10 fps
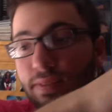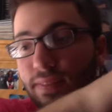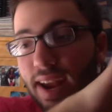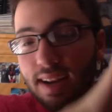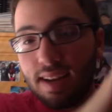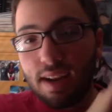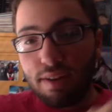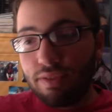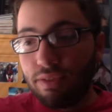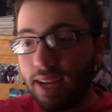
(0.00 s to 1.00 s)
fade, and I
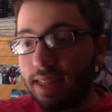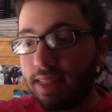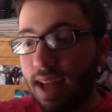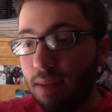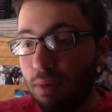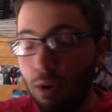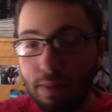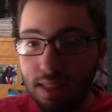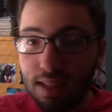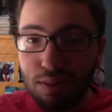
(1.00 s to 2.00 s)
always forget that. I'm
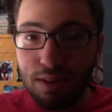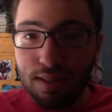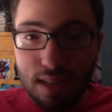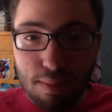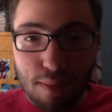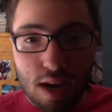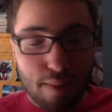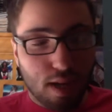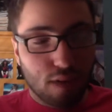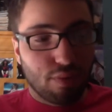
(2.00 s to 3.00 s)
hoping that the ones on the bottom
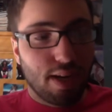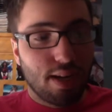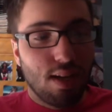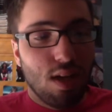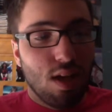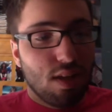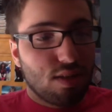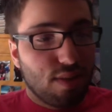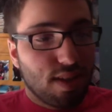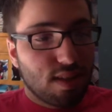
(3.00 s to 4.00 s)
I can read. This
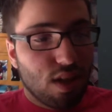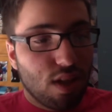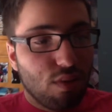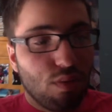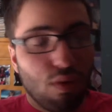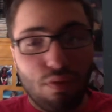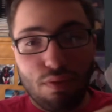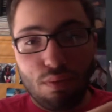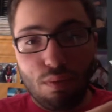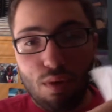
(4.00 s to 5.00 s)
is when I saw The Wolf
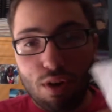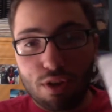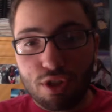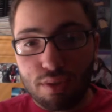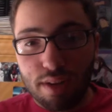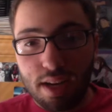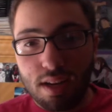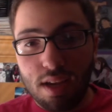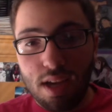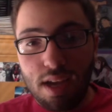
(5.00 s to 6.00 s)
of Wall Street
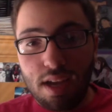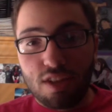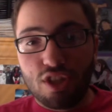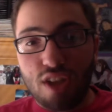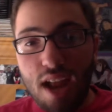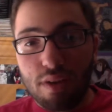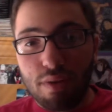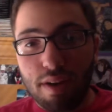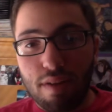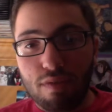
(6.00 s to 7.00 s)
in
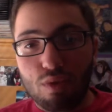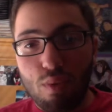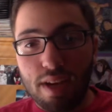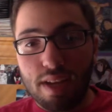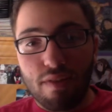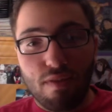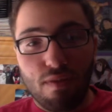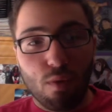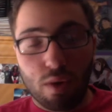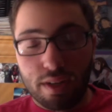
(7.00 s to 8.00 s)
January of
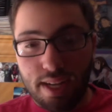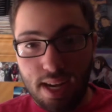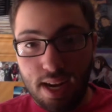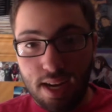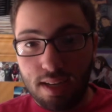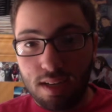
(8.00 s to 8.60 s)
2014.